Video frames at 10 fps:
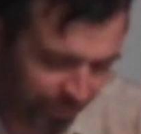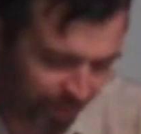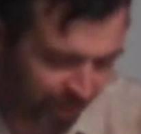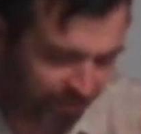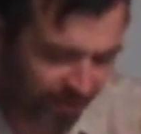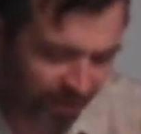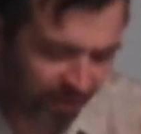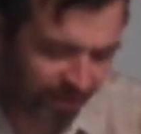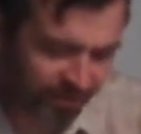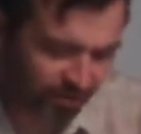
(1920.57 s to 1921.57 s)
And there
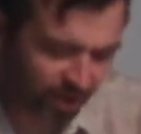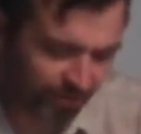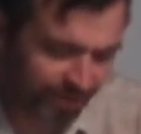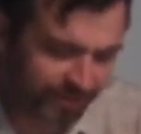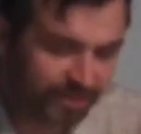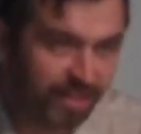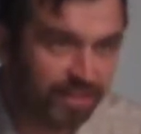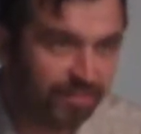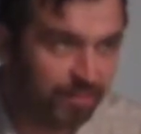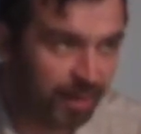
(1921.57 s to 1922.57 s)
he saw the extent
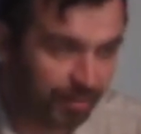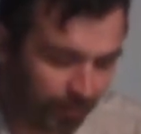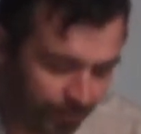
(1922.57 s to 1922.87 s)
of the people.